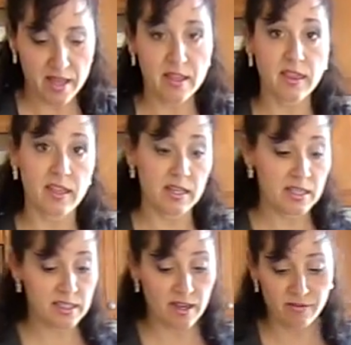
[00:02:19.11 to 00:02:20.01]
the
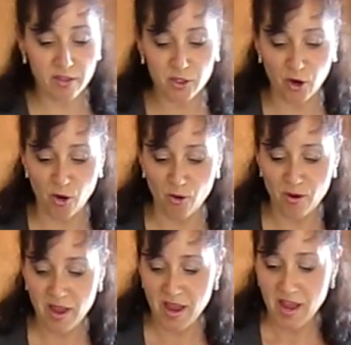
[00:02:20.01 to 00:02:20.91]
thinness of the dough,
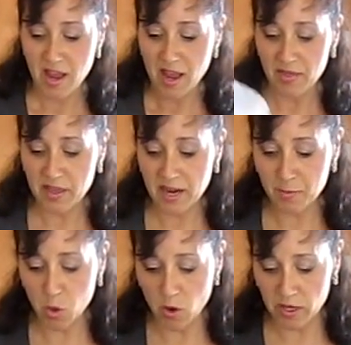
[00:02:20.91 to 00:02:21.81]
and then
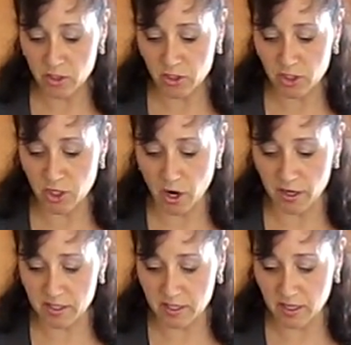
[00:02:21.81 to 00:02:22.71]
I'm going to
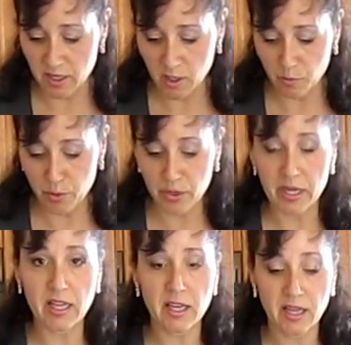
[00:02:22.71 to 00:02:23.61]
start
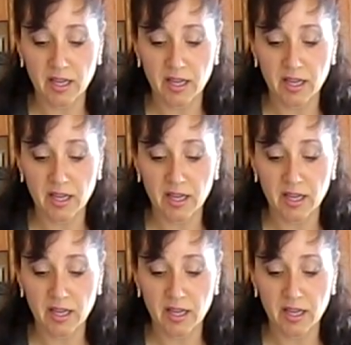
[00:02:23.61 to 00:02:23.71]
putting